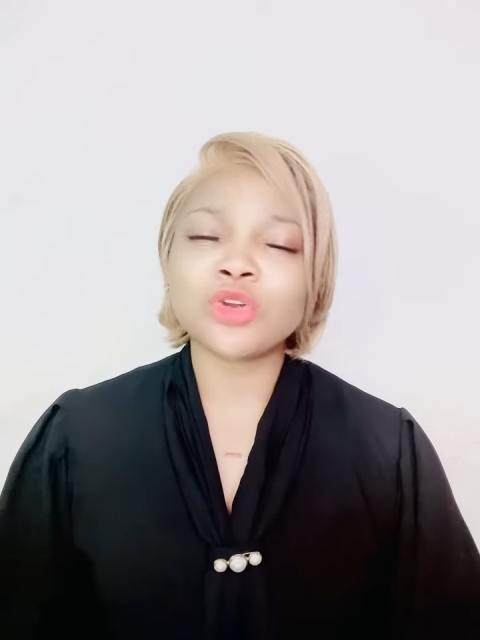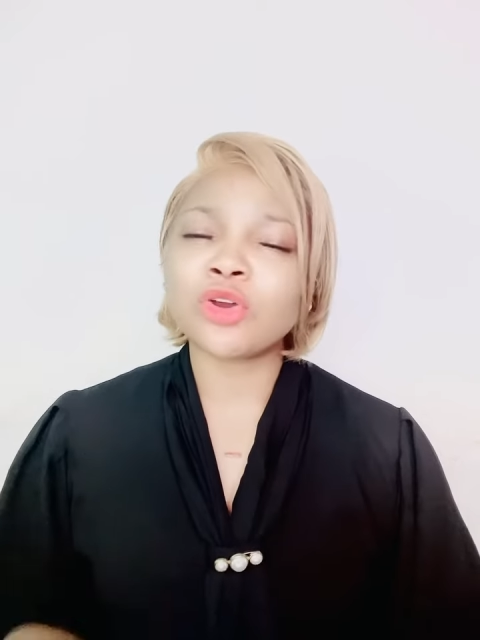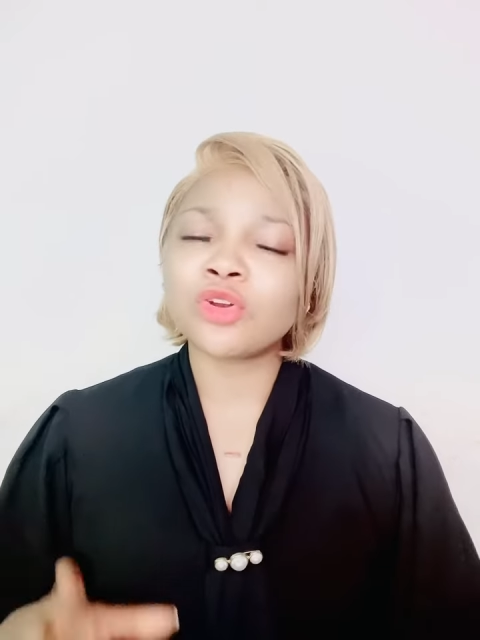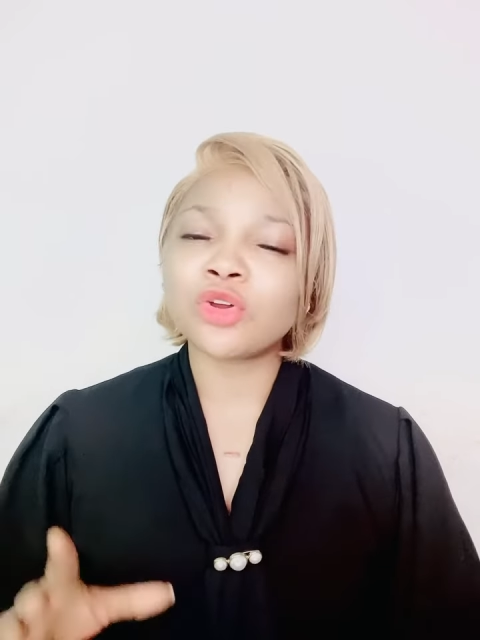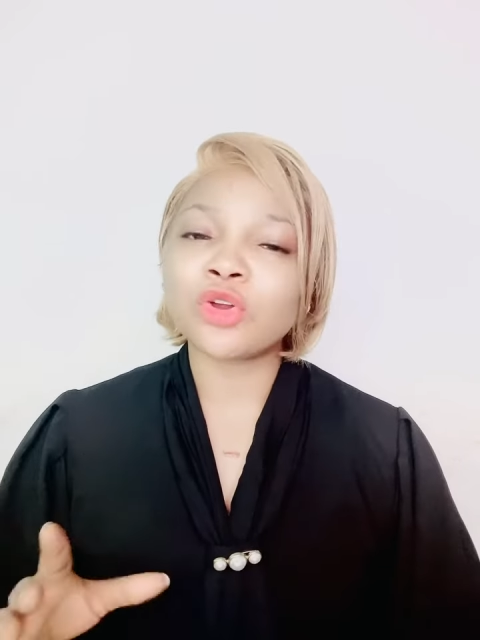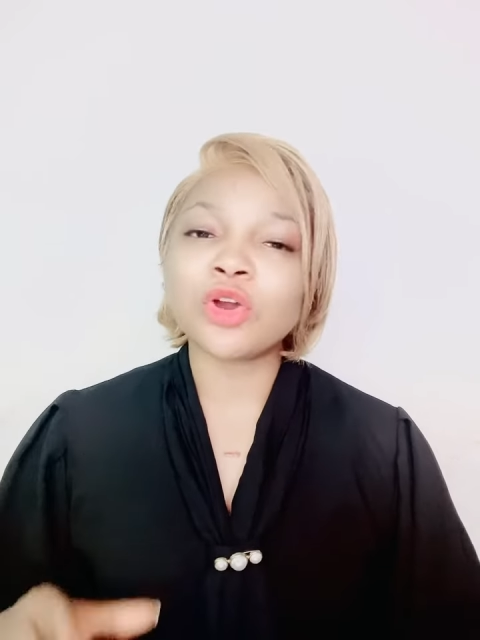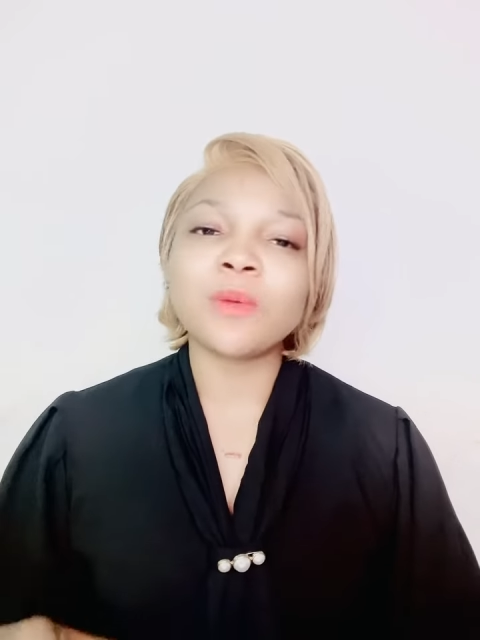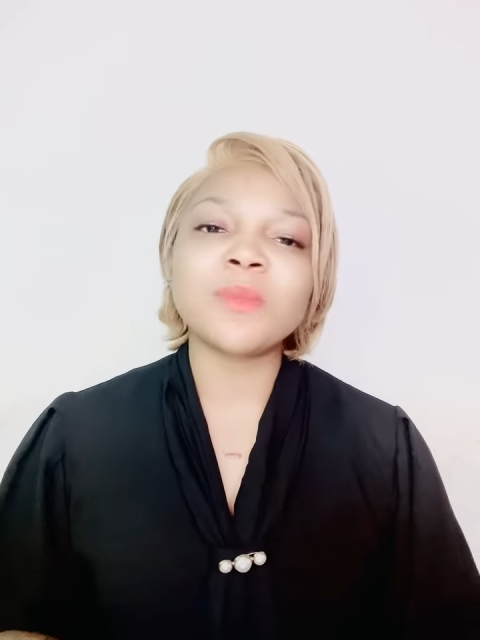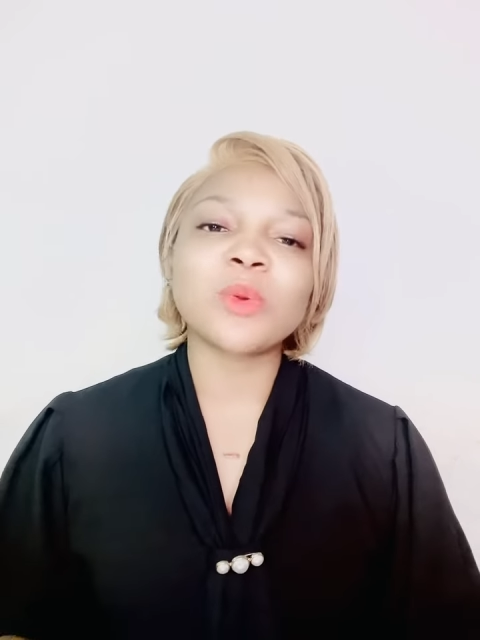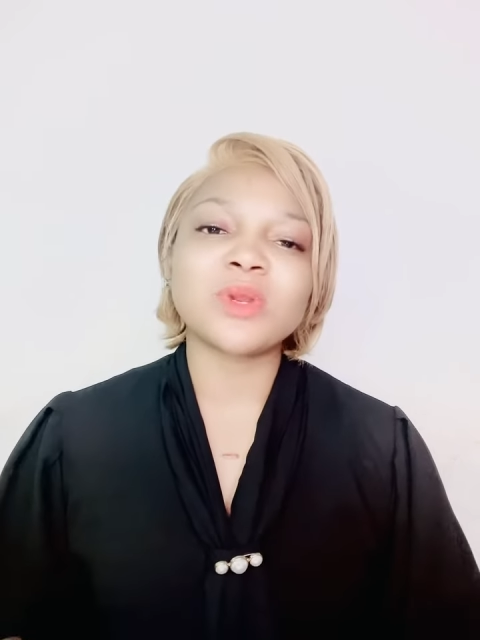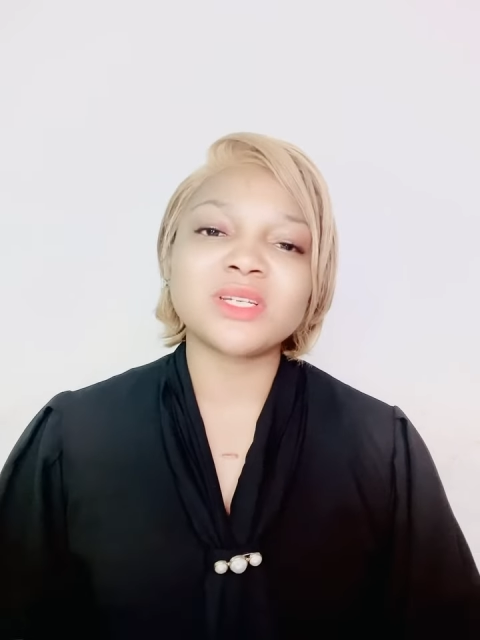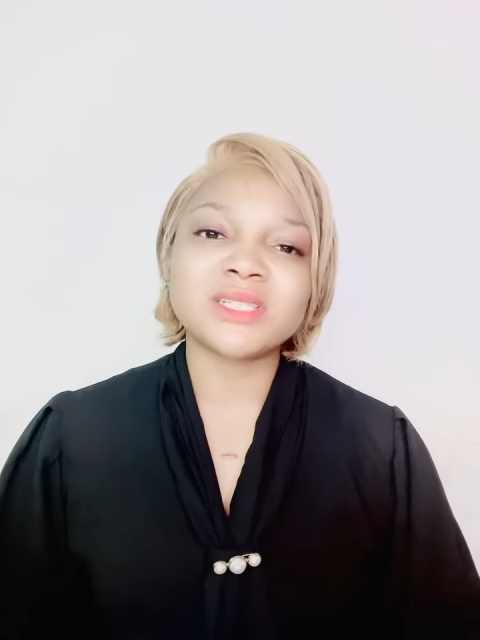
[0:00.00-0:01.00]
you're going to come
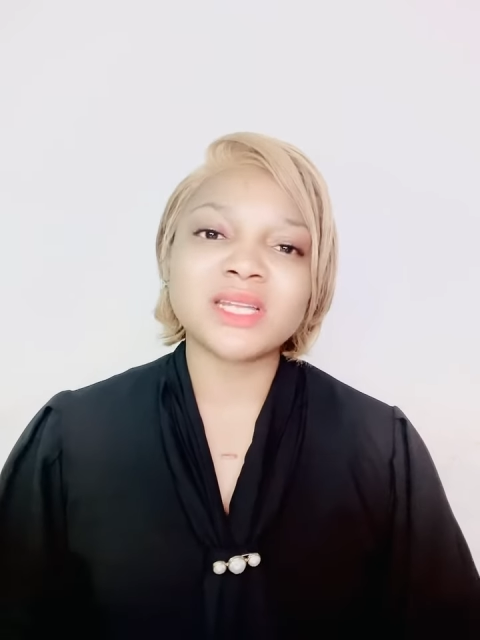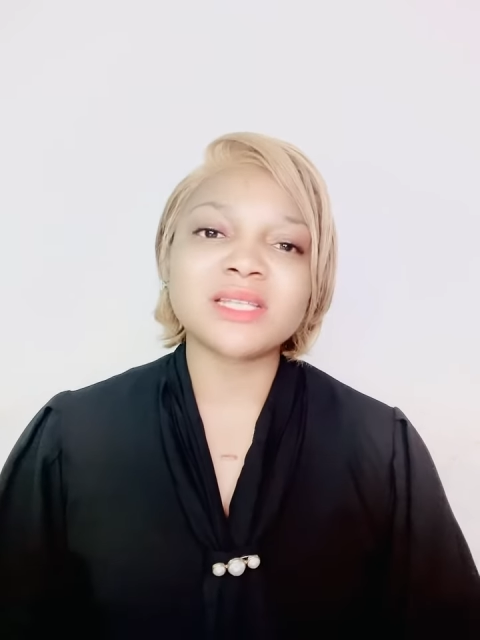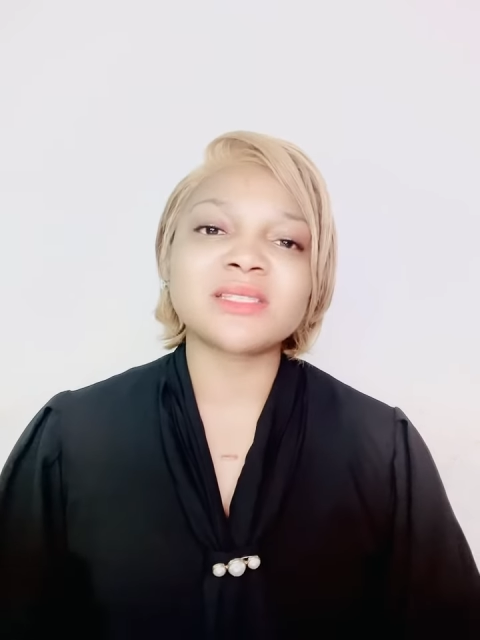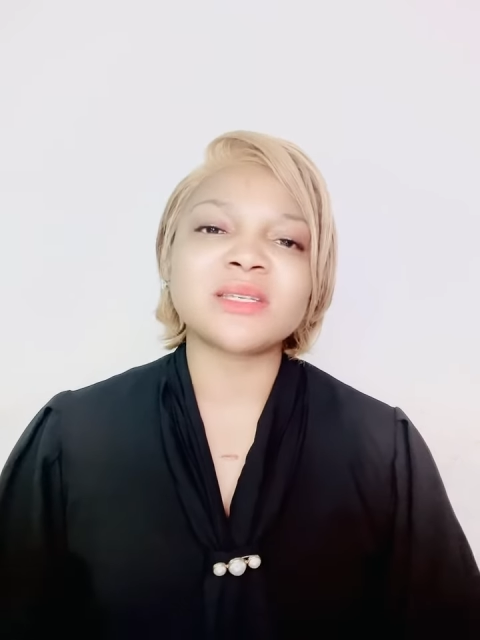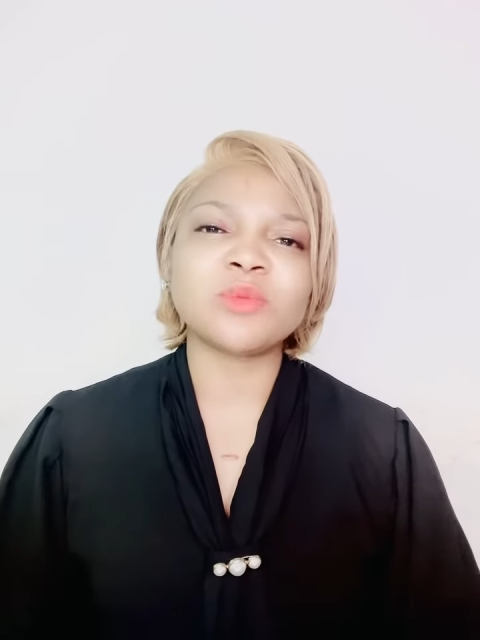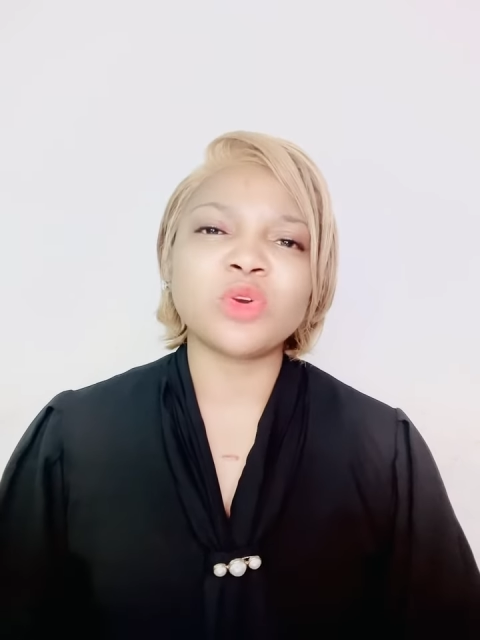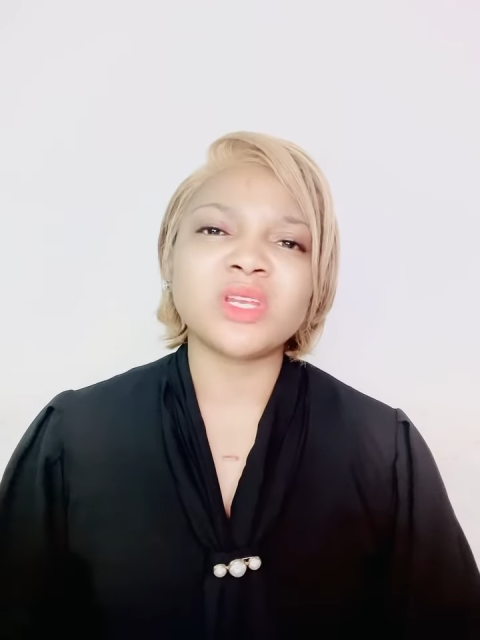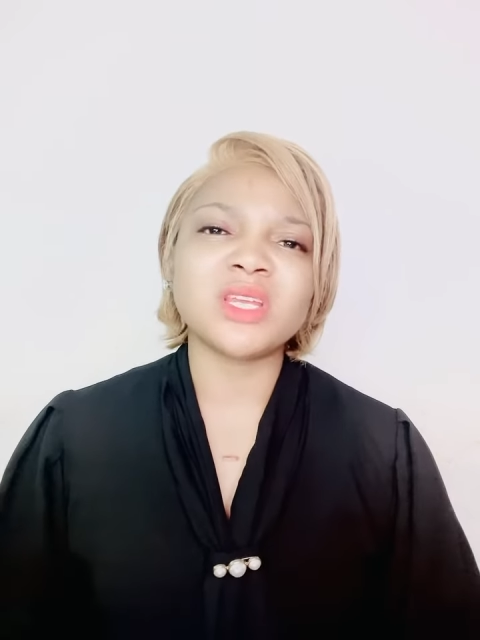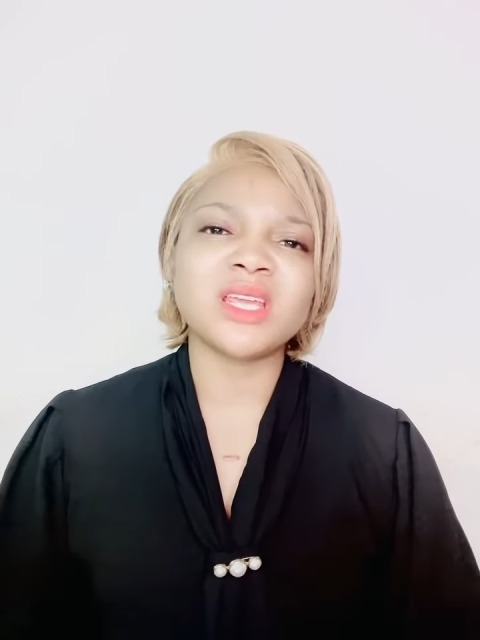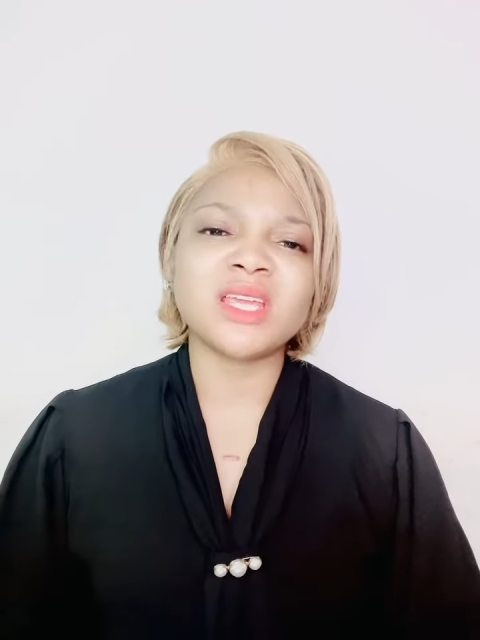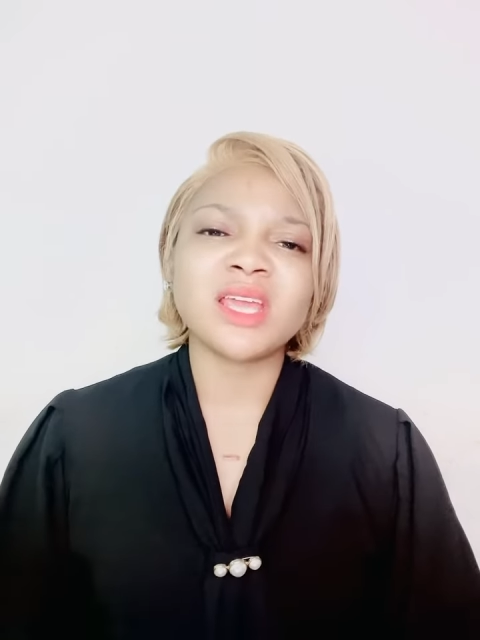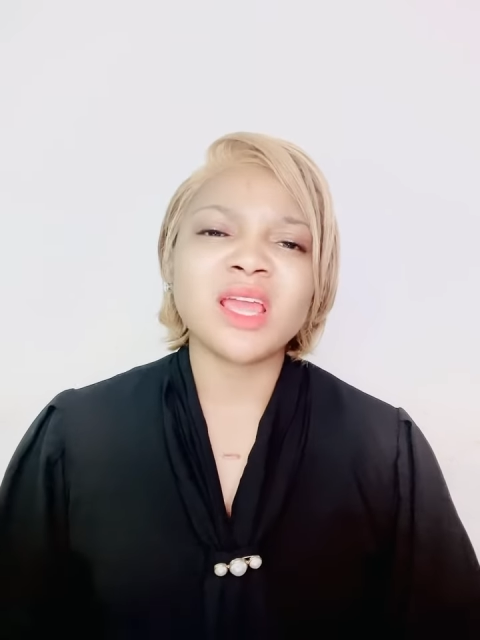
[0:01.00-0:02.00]
back with a
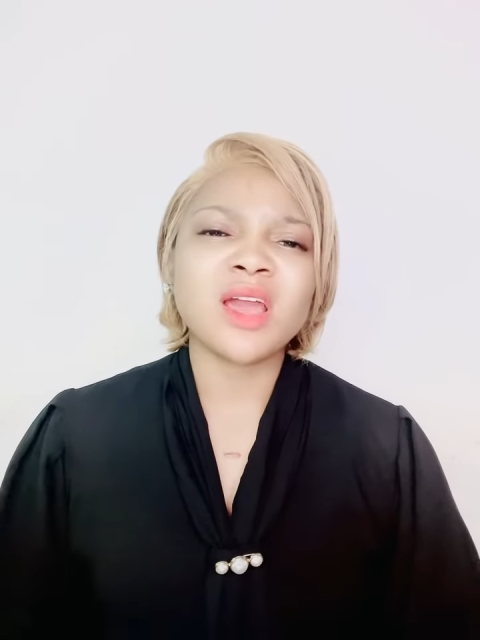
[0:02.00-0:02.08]
testimony